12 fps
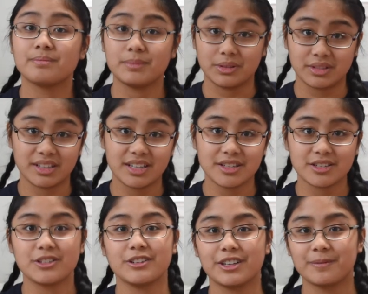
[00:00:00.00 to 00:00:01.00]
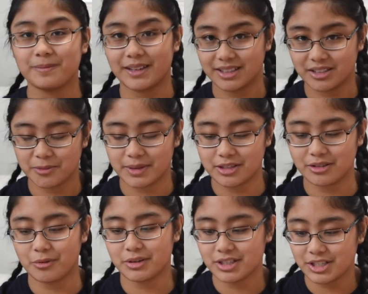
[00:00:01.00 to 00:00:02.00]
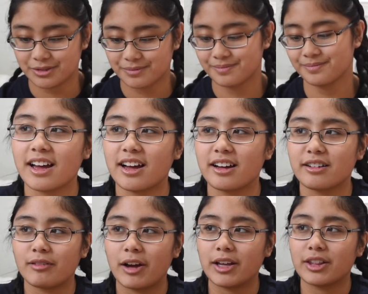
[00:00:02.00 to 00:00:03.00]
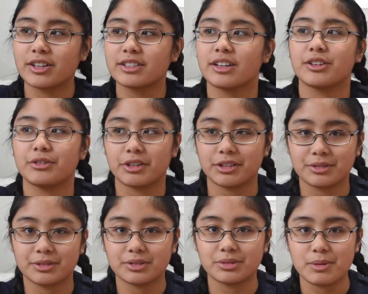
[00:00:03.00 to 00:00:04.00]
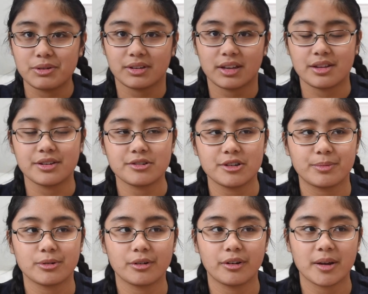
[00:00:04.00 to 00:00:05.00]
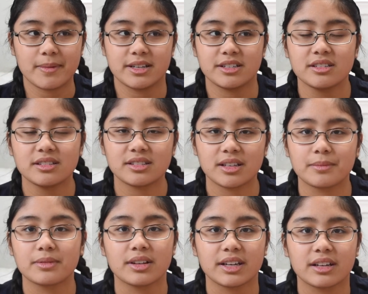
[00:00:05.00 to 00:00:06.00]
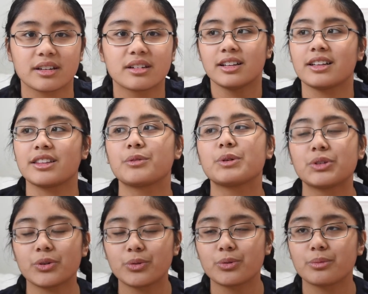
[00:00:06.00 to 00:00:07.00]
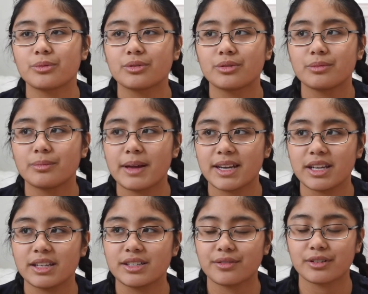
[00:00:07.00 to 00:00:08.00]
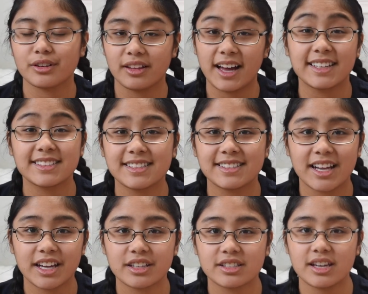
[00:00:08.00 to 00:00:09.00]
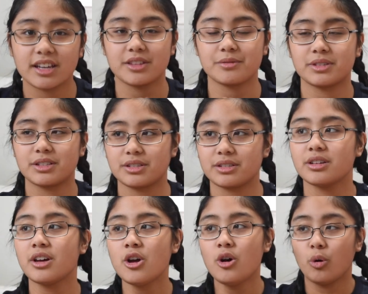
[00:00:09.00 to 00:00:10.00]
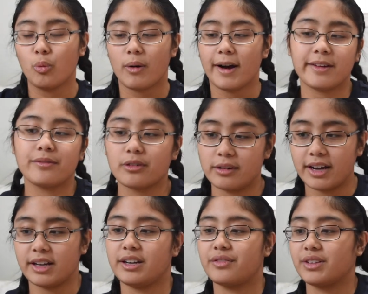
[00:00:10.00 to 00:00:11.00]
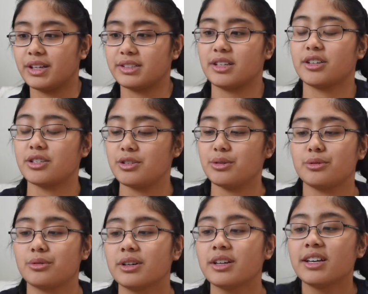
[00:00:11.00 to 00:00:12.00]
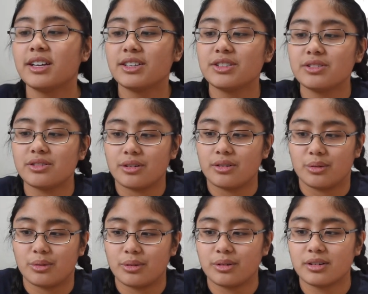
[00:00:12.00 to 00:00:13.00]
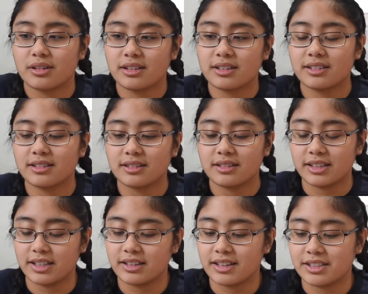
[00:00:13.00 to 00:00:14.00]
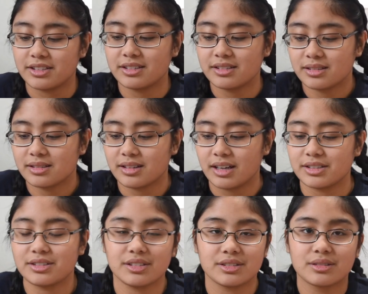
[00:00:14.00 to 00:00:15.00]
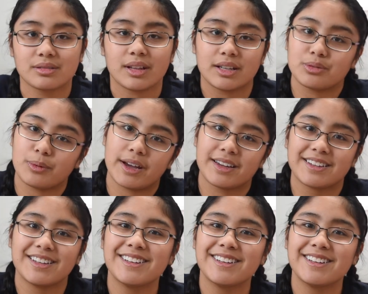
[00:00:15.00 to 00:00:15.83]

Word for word: Music industry, that's the major I want to do. I looked at Drexel's music industry program and it just seemed like like there were so many different classes that I could take and there was such a wide variety of things I could do, so like that's that's just that's why.